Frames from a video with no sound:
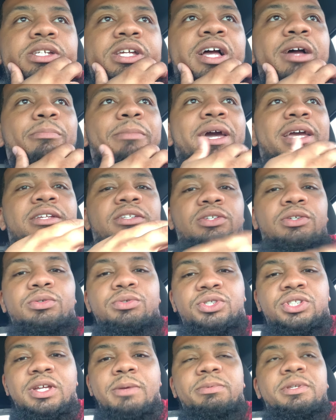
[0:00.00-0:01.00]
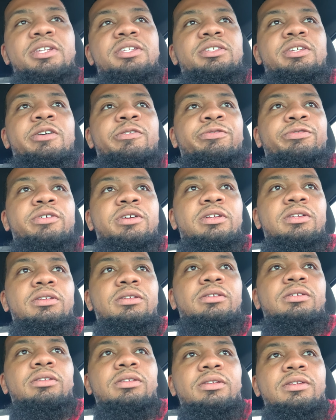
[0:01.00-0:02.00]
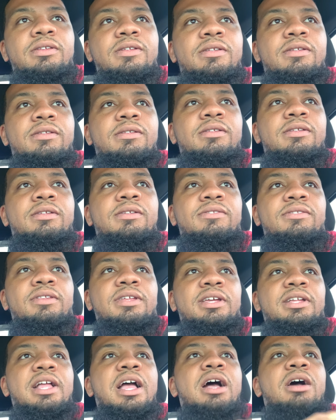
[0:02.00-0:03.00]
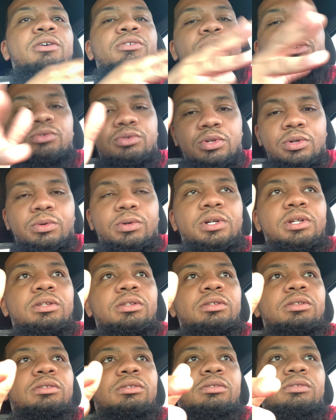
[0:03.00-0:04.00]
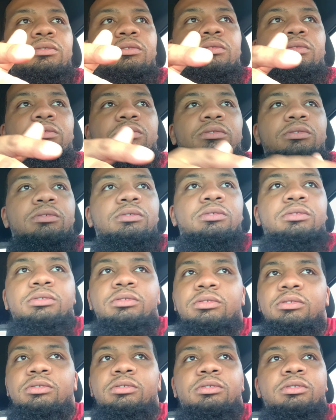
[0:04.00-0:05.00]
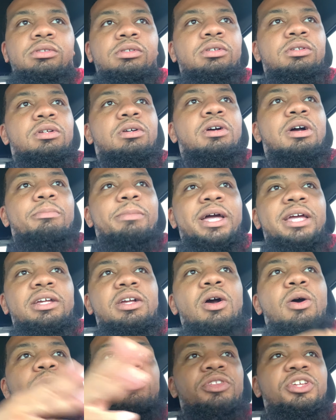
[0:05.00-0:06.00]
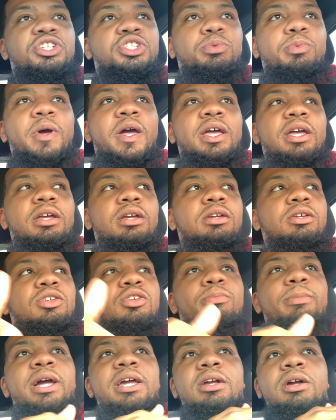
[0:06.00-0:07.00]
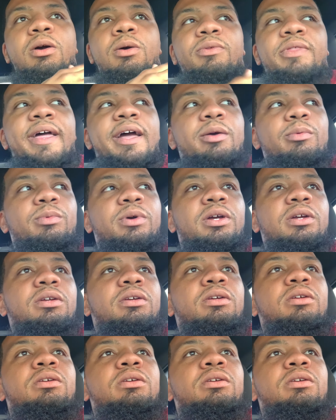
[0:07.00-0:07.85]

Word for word: I might do something different than how you do it. You know, I might go this way, you might go that way.